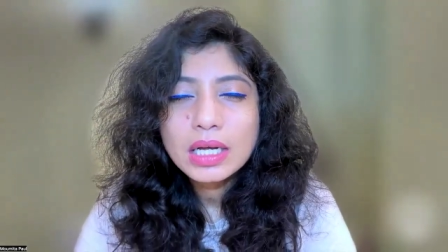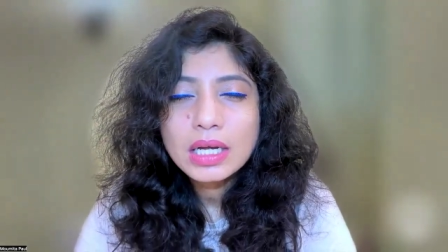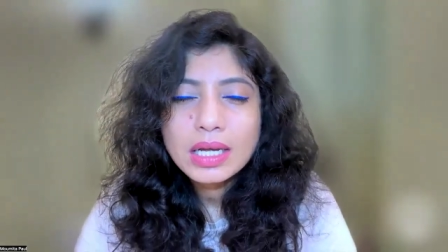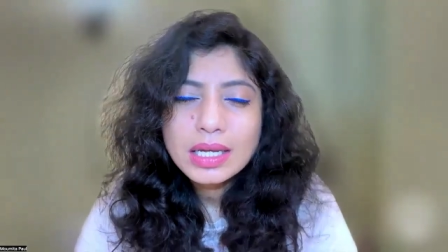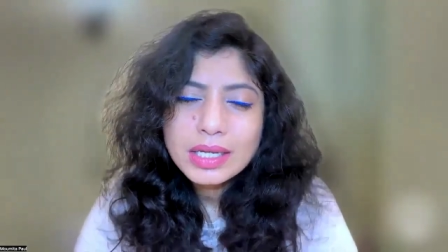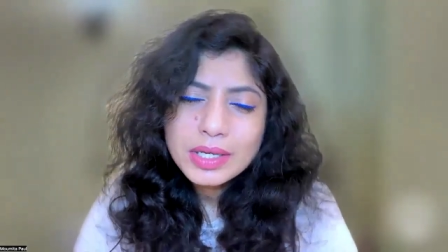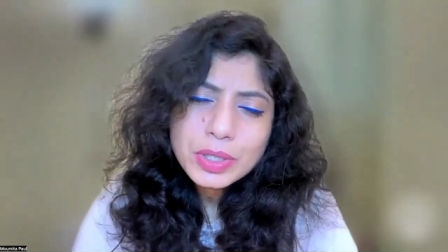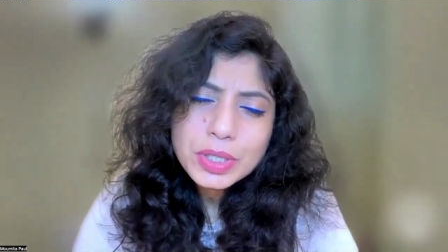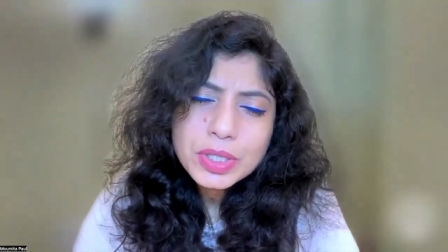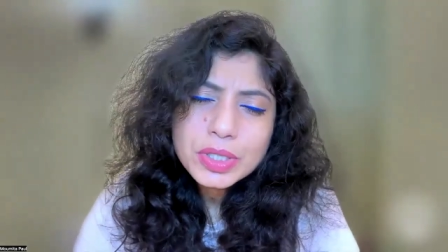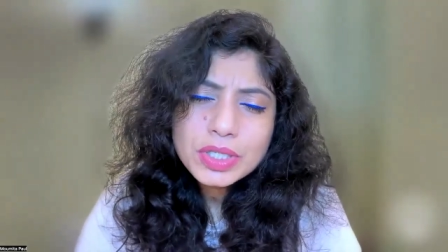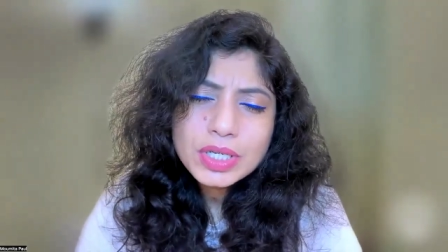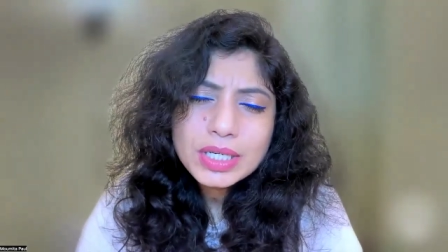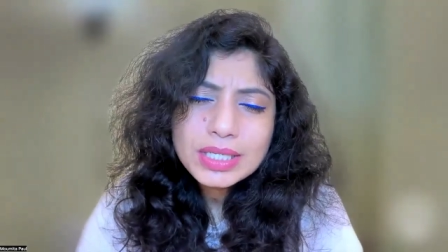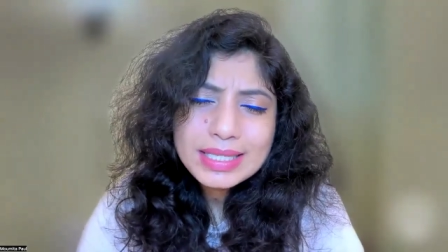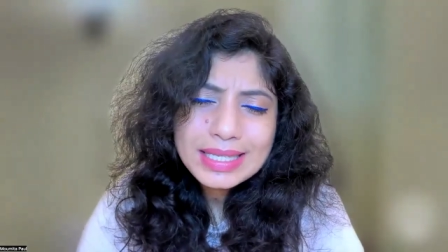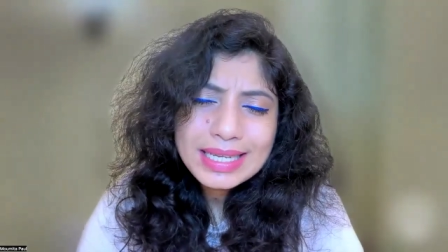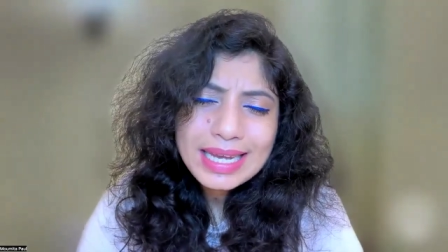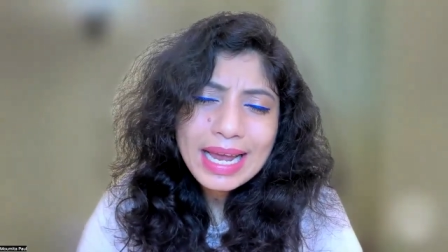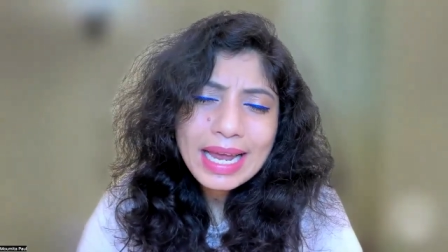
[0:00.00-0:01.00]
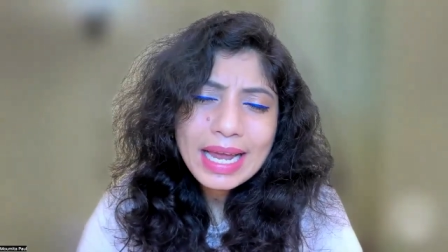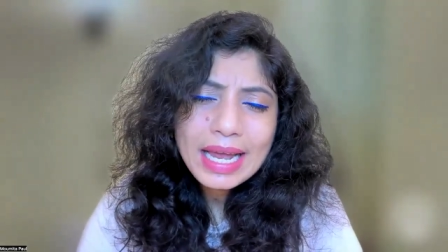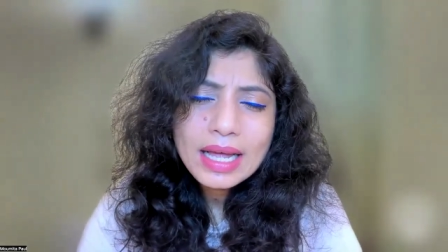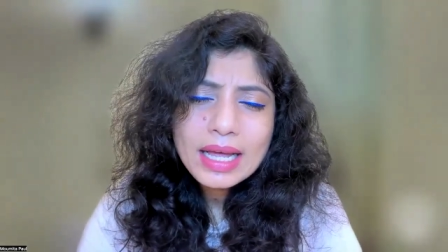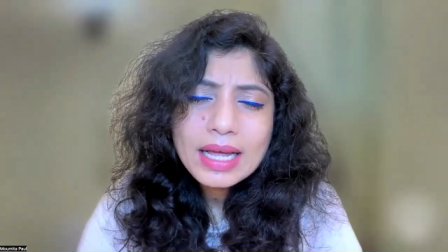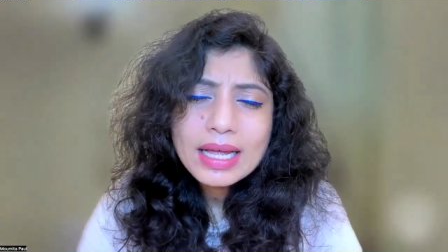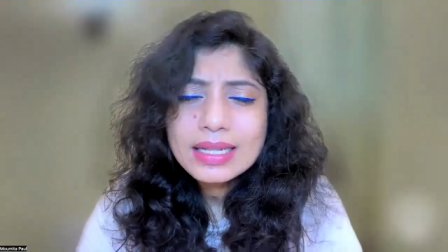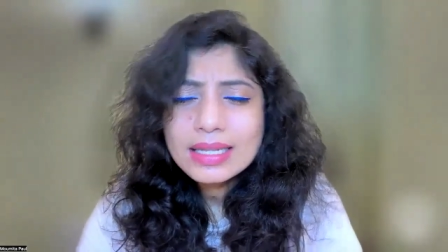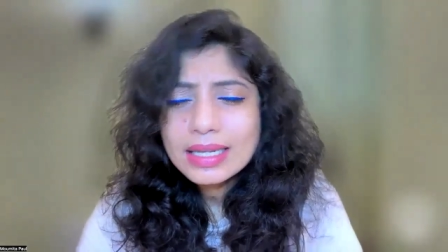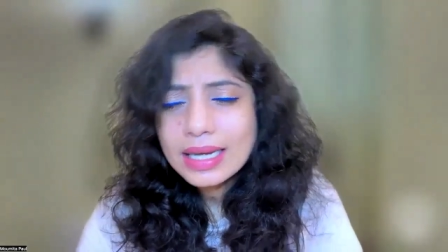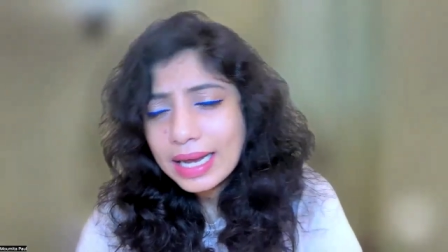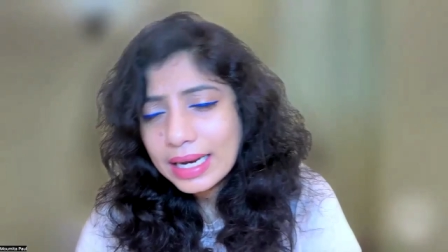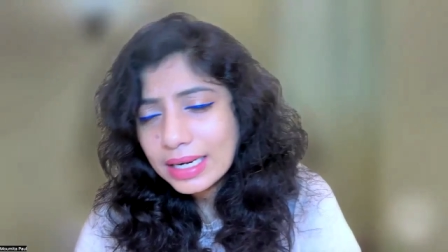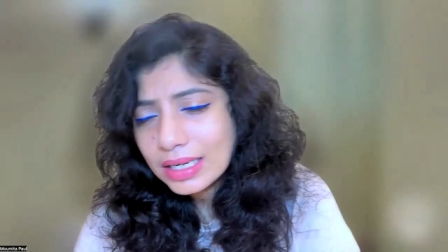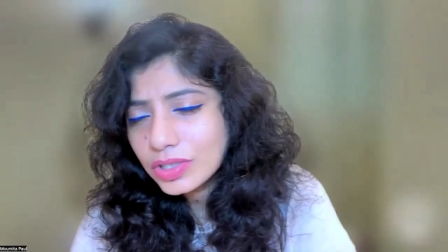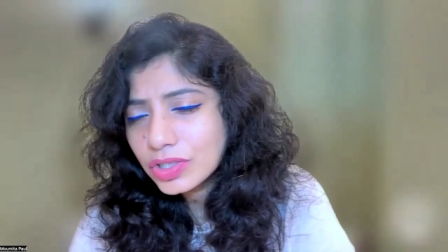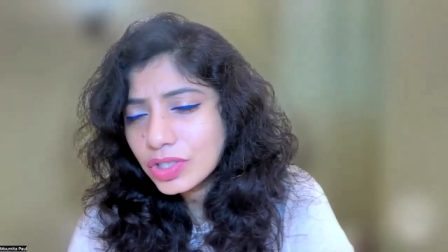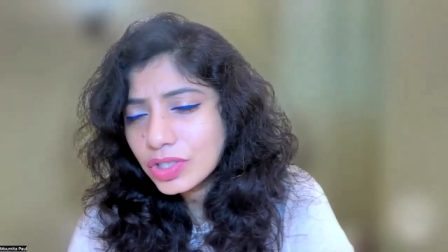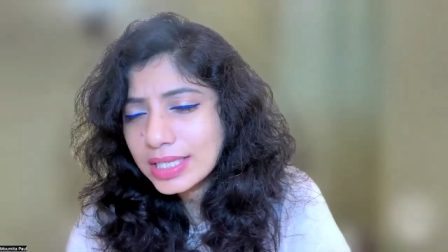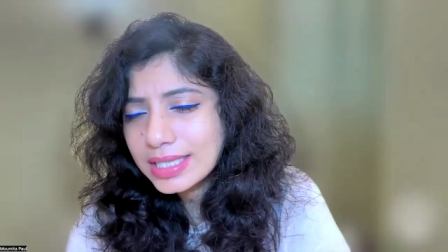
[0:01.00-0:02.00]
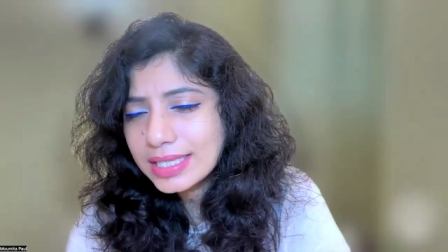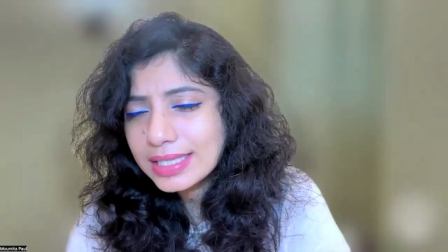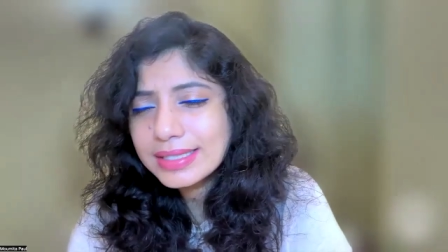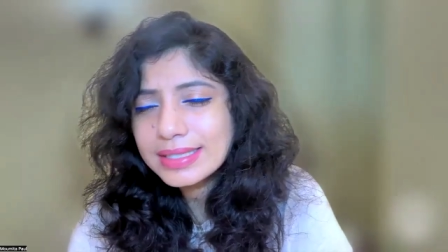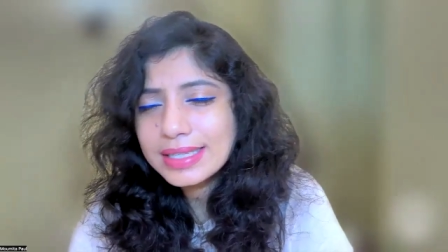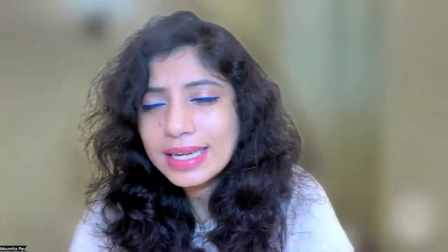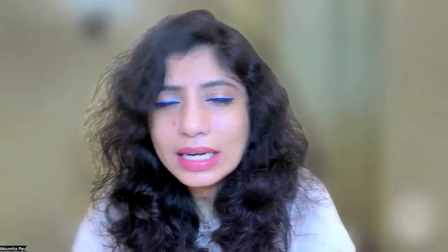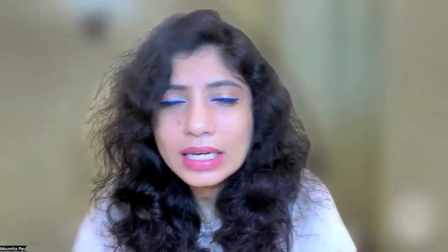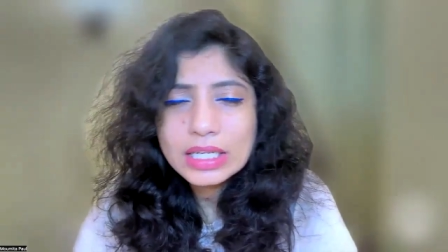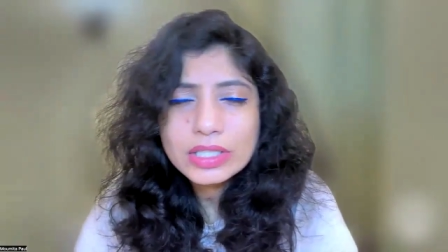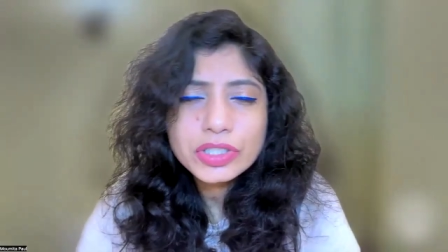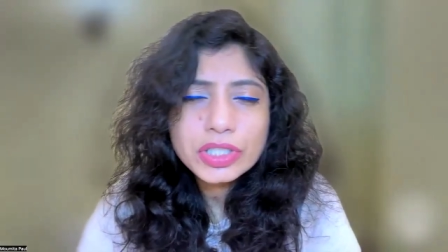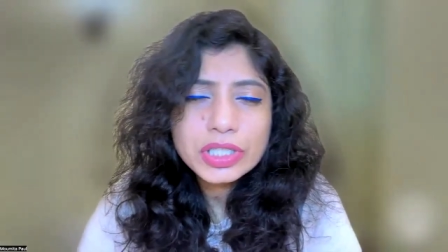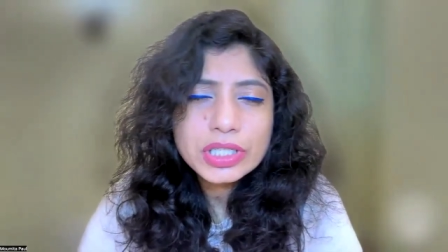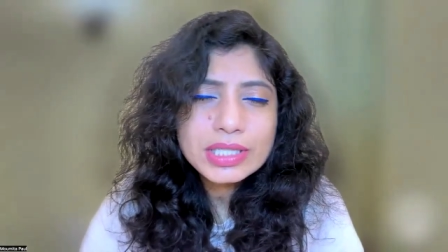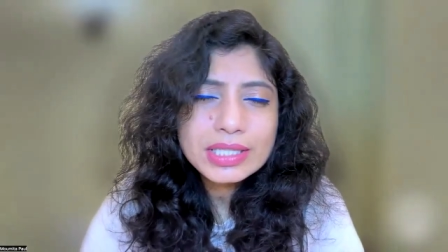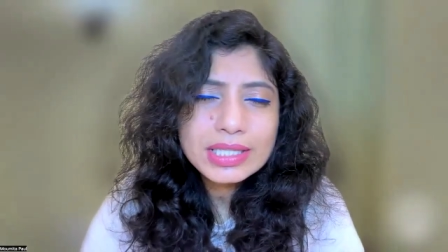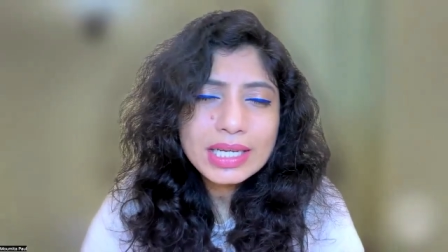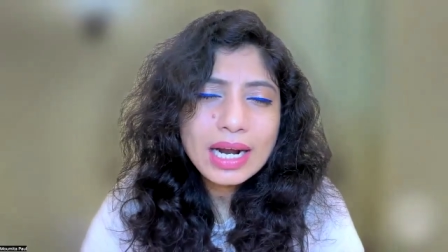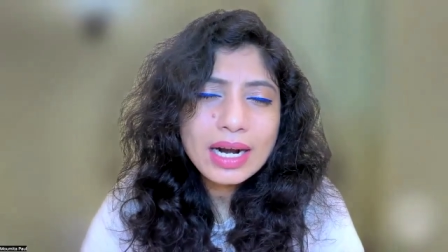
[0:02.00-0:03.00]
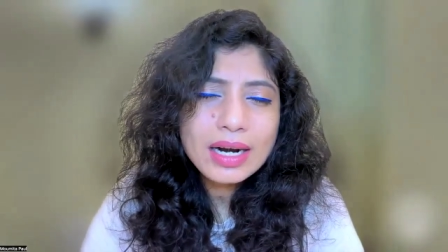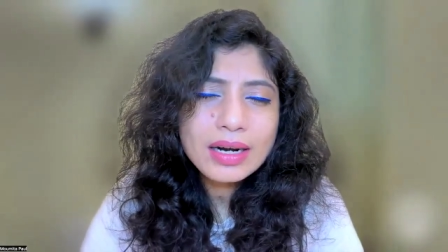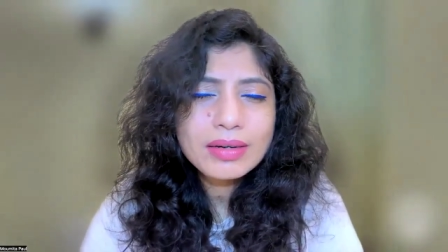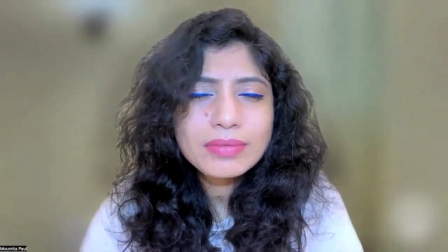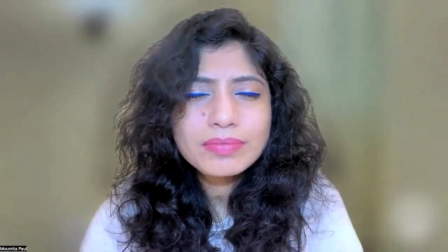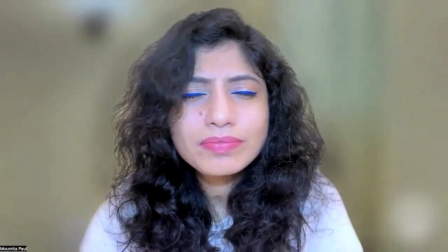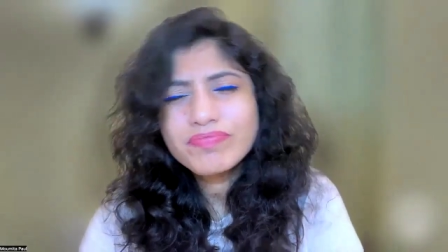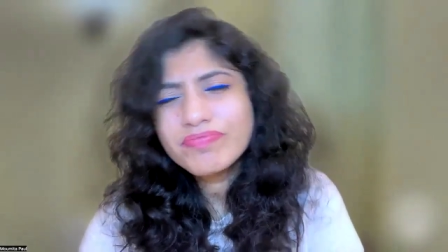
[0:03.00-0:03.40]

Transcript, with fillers: You could say the energetic signatures are